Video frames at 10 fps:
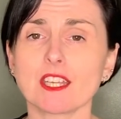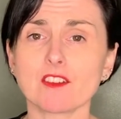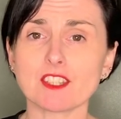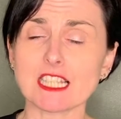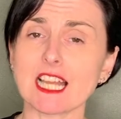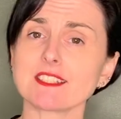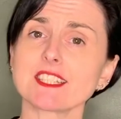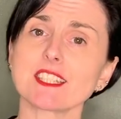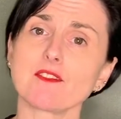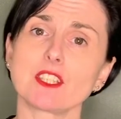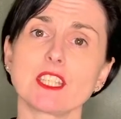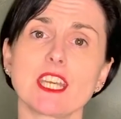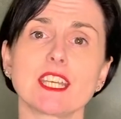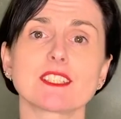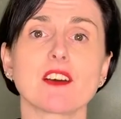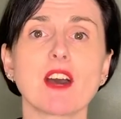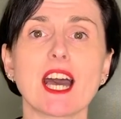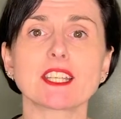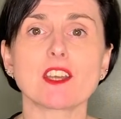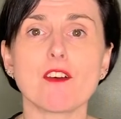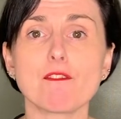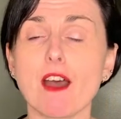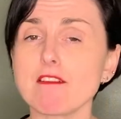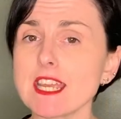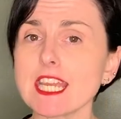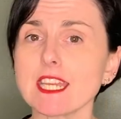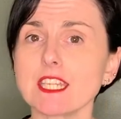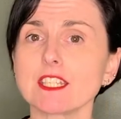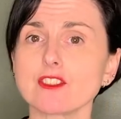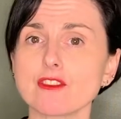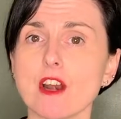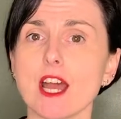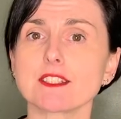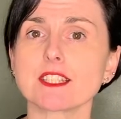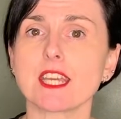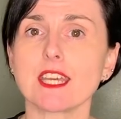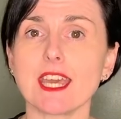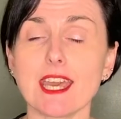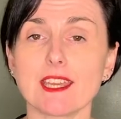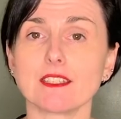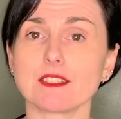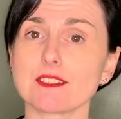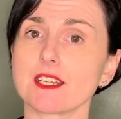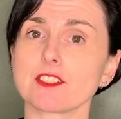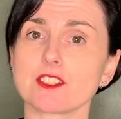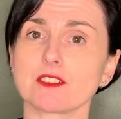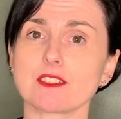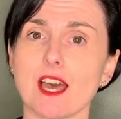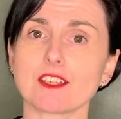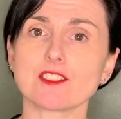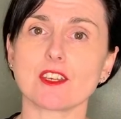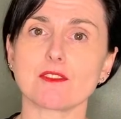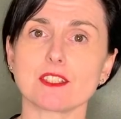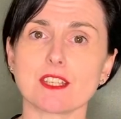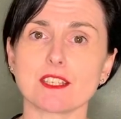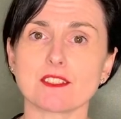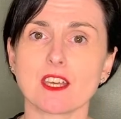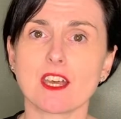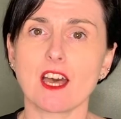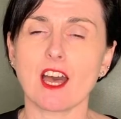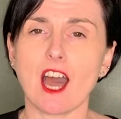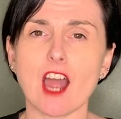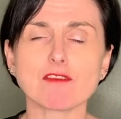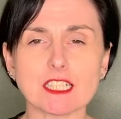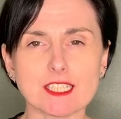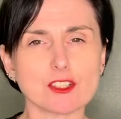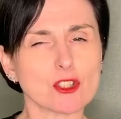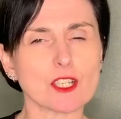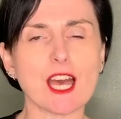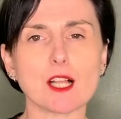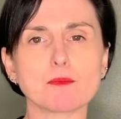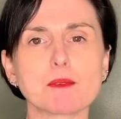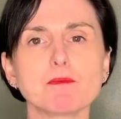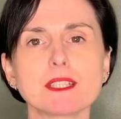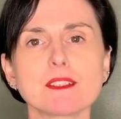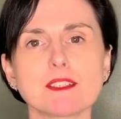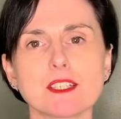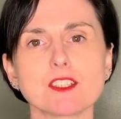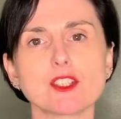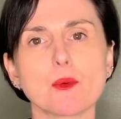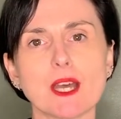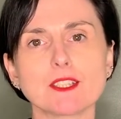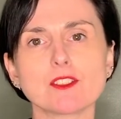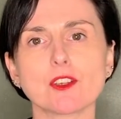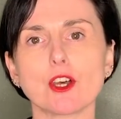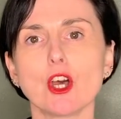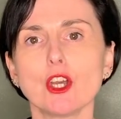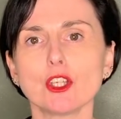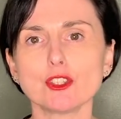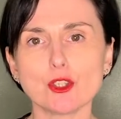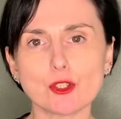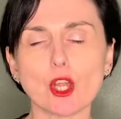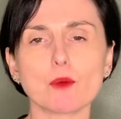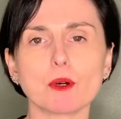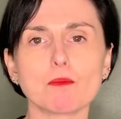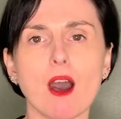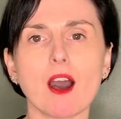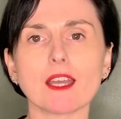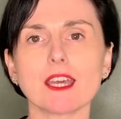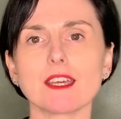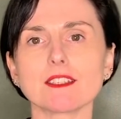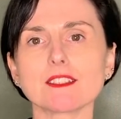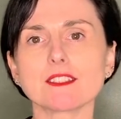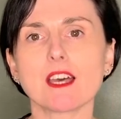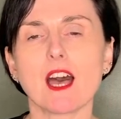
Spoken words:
Now, for the last 7 years, I've had a very keen interest in international tax services. I really enjoy helping businesses to enter new global markets,